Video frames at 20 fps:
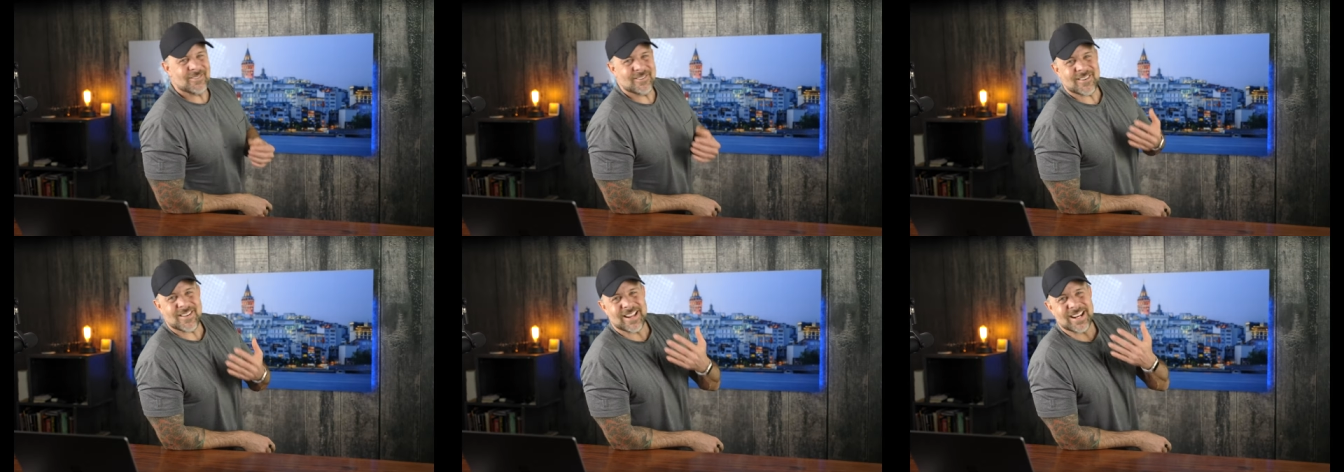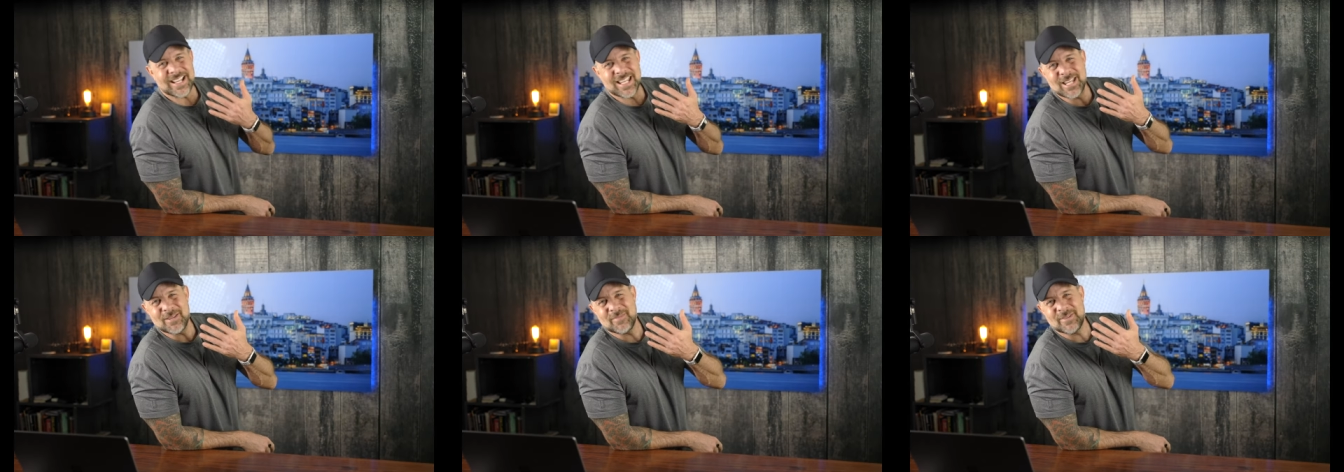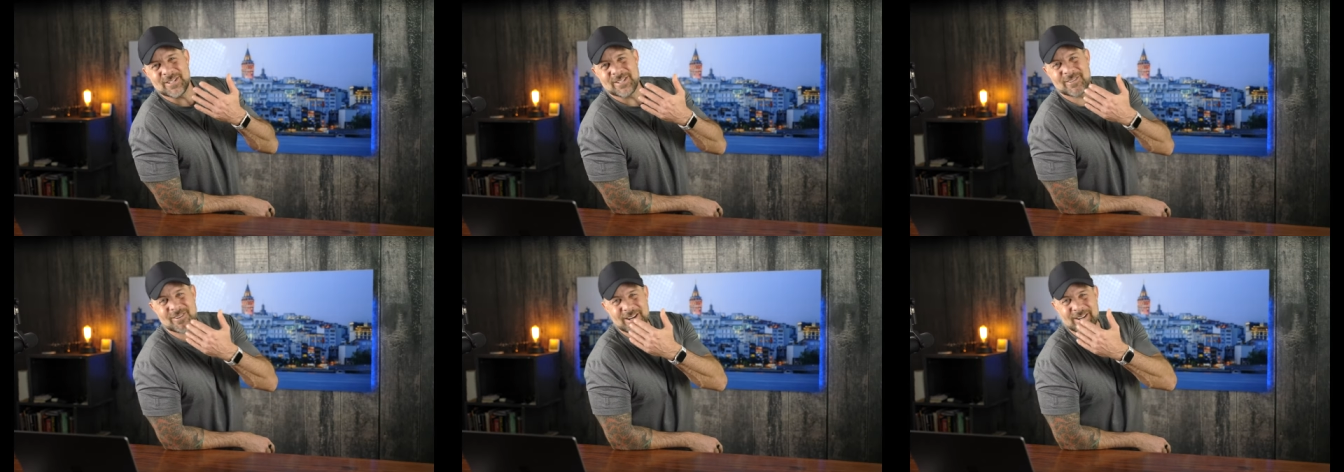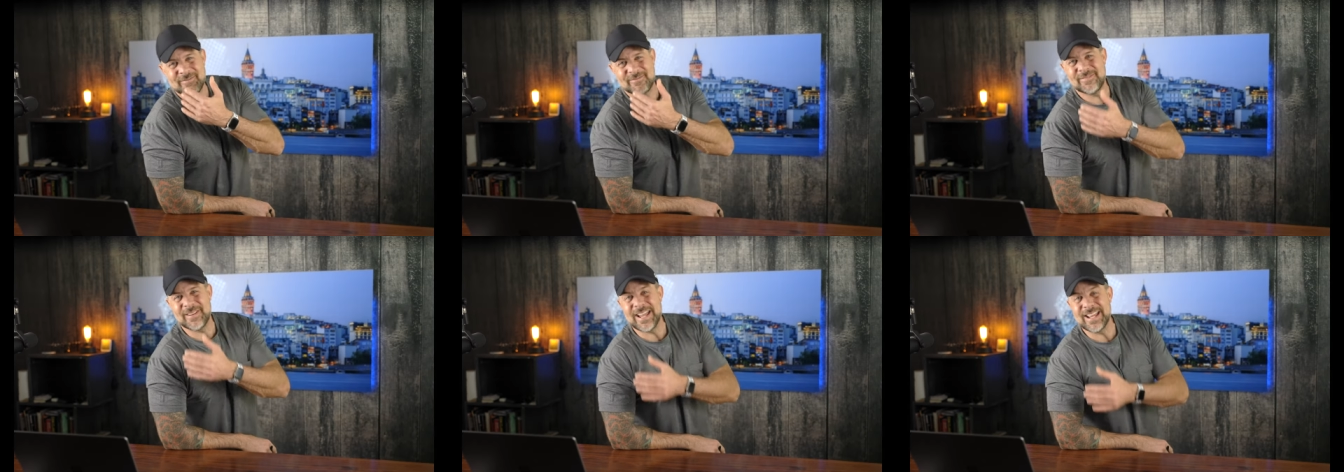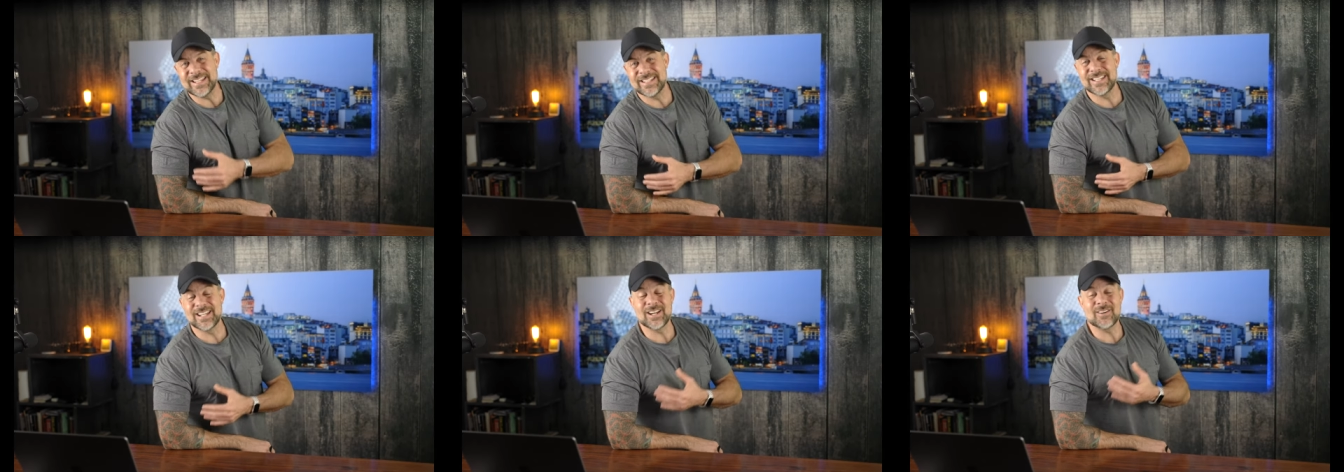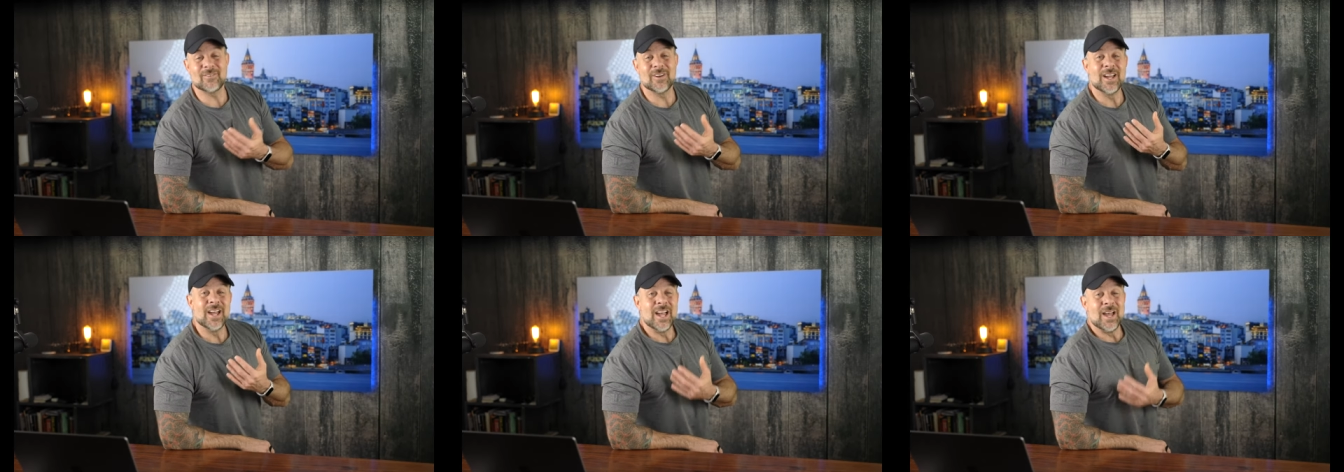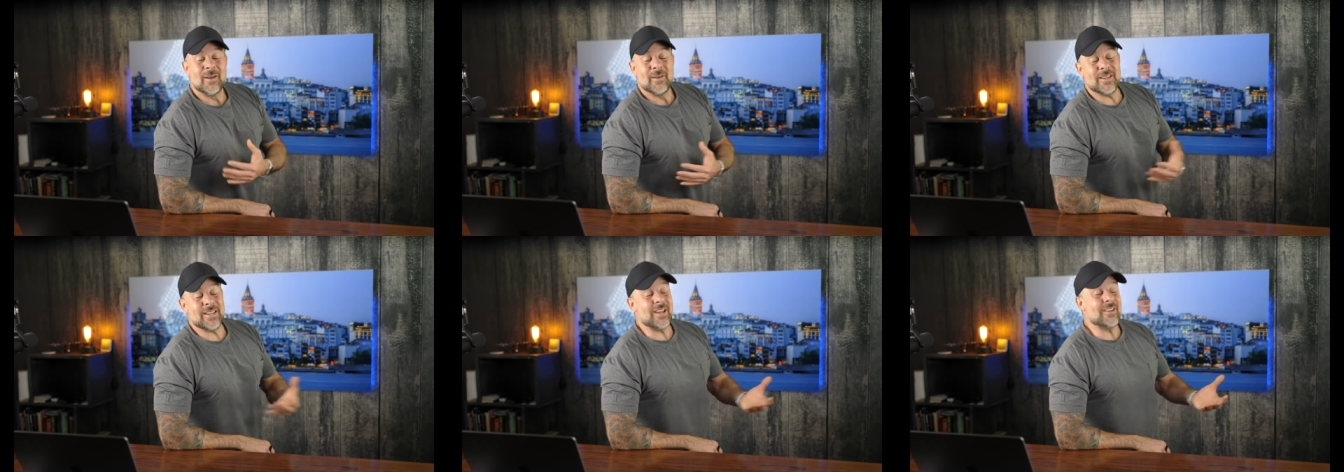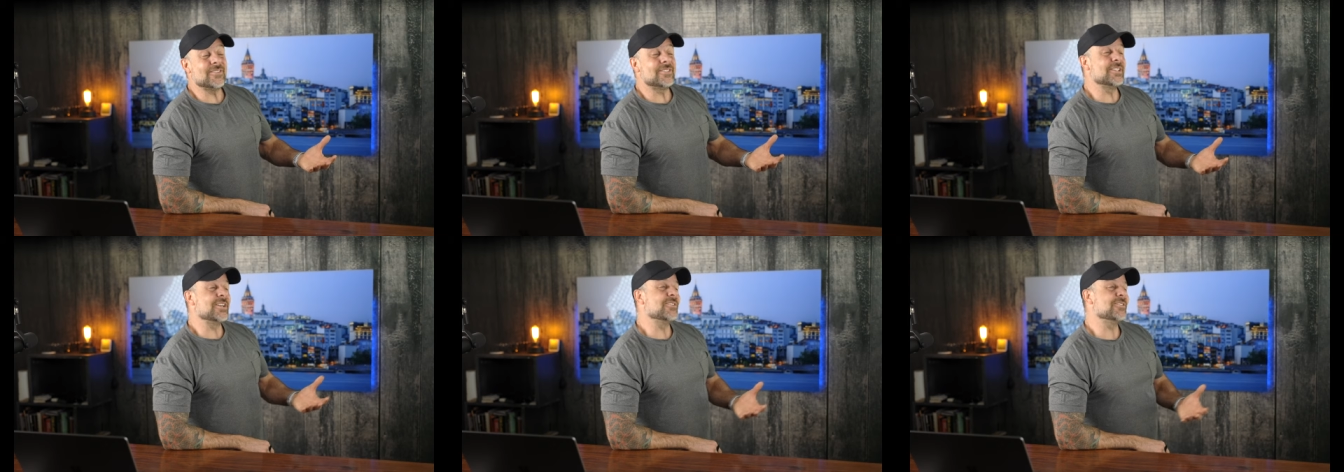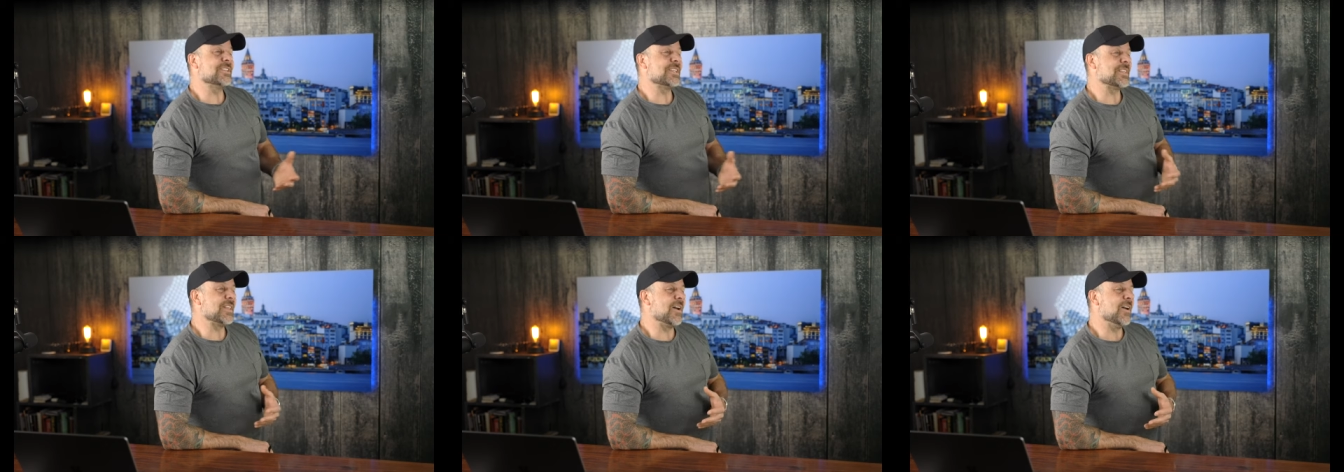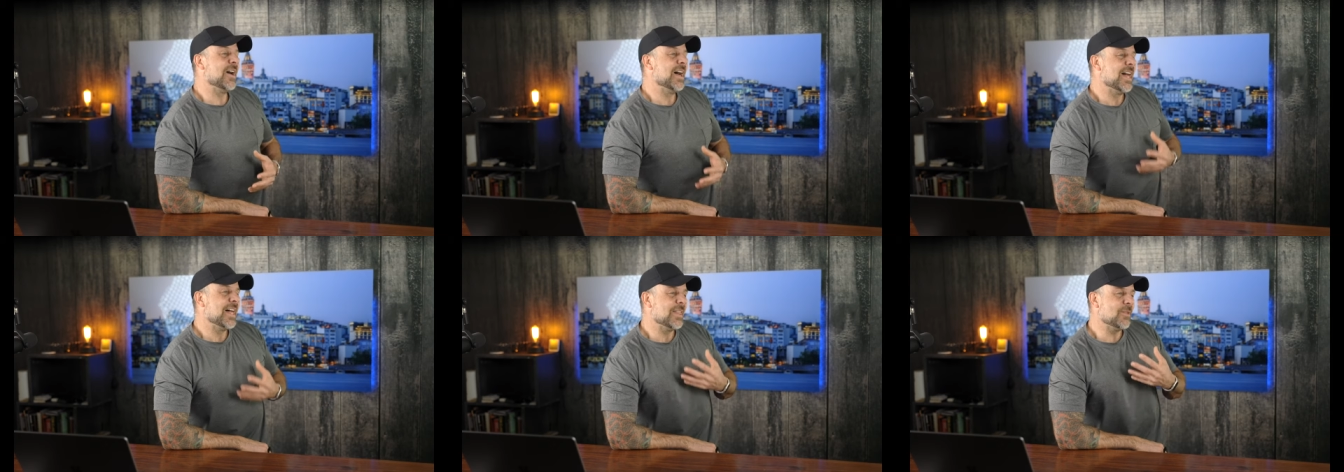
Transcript: I'm trying to keep a straight face here. You know, seriously though,